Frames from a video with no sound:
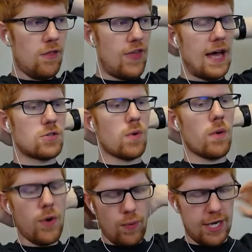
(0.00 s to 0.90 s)
That's where
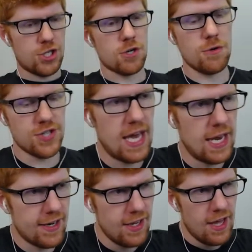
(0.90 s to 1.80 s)
we went, Truce
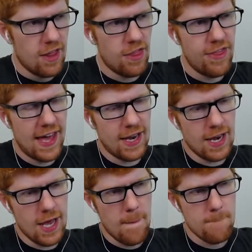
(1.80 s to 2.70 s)
Canyon.
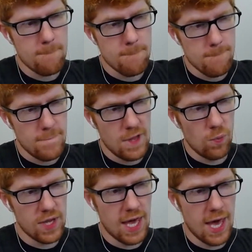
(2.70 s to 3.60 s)
Then
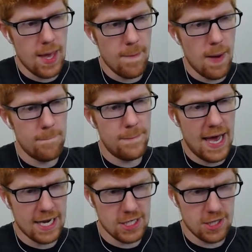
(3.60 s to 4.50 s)
we came
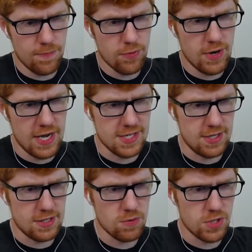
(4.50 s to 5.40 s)
back to the
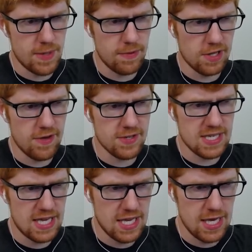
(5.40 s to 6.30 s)
present, which I believe is
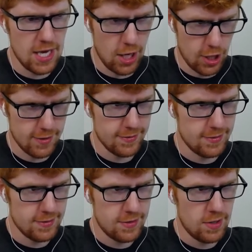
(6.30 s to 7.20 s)
here.
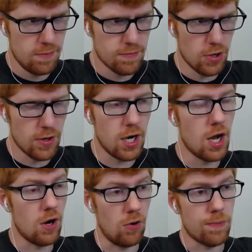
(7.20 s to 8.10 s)

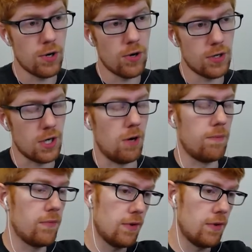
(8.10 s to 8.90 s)
Protodome.